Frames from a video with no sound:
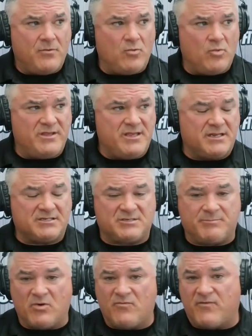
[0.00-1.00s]
we did a
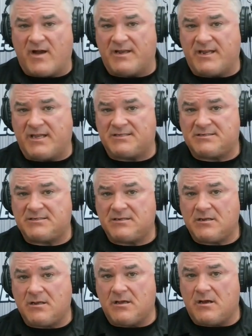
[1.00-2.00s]
spoof on this
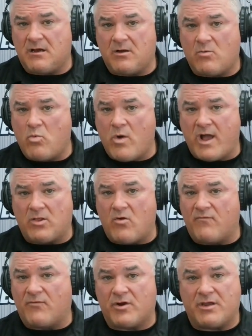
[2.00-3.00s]
well
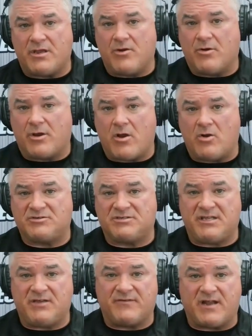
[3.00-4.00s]
over a year ago,
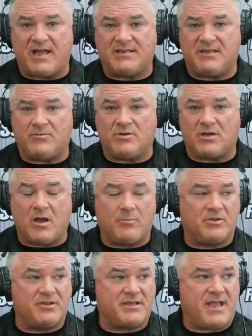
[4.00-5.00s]
Steve and I did with a
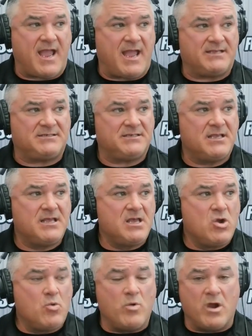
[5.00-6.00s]
couple of the guys,
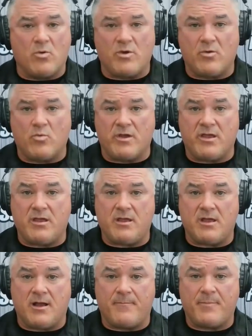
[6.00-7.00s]
where
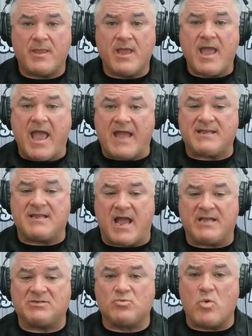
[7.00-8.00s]
we had
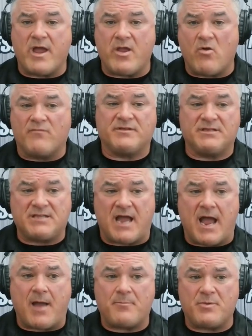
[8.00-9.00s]
guys way over the
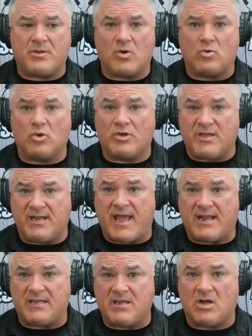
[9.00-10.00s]
top, you know, looking
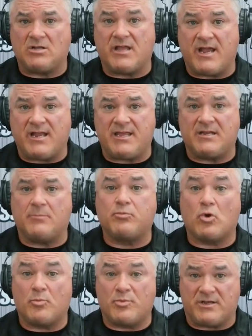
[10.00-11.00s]
at a young lady
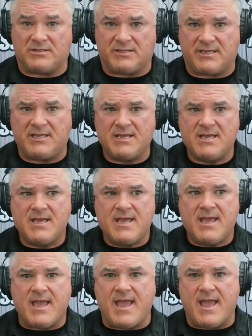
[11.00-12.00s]
inappropriately.
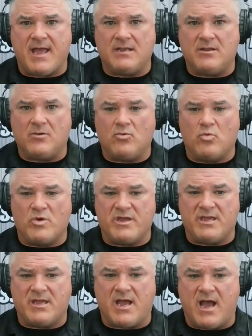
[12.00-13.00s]
And
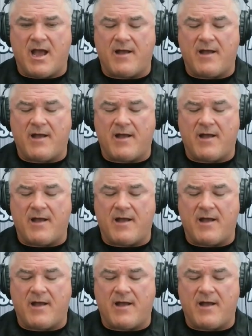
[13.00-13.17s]
we